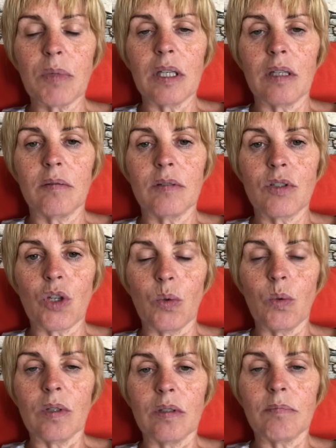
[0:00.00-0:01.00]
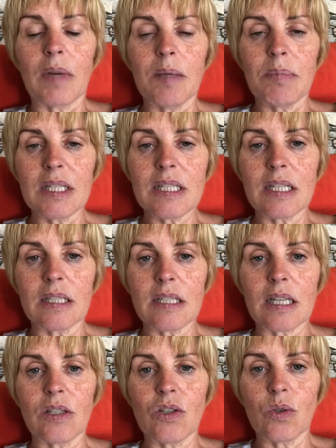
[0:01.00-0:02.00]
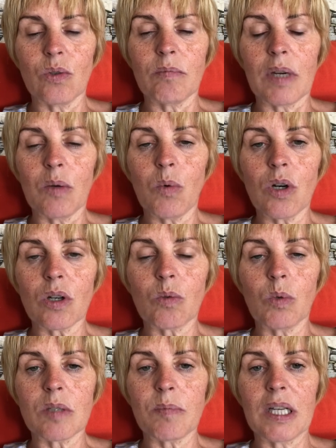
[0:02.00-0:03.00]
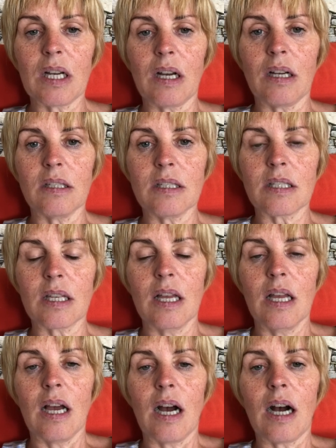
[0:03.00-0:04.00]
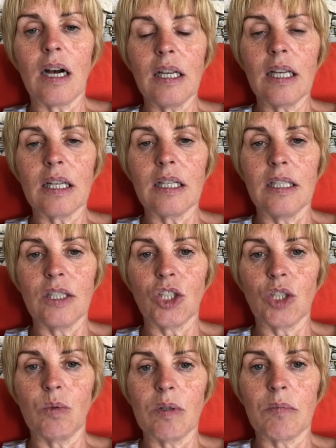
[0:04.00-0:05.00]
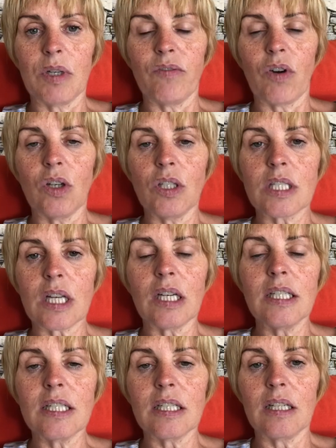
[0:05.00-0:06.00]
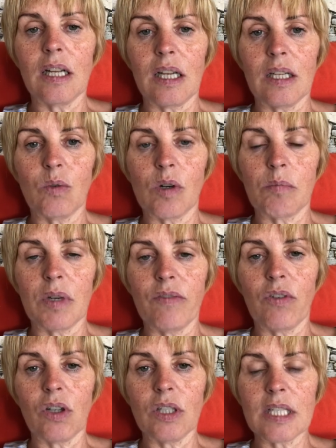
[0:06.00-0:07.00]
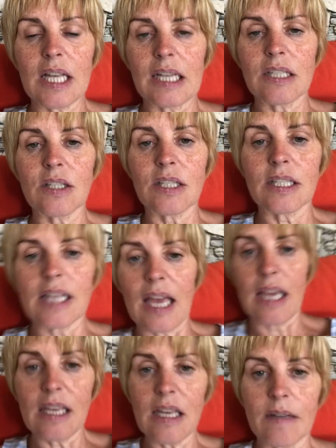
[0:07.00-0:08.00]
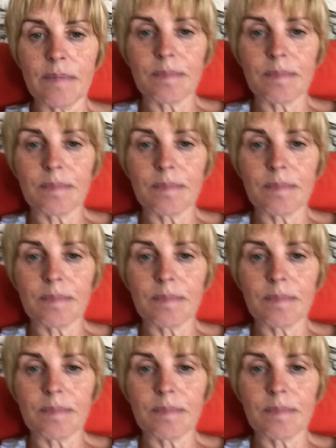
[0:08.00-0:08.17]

me doing my business and doing my work, was because I had an issue with my voice. I didn't like what my voice had to say.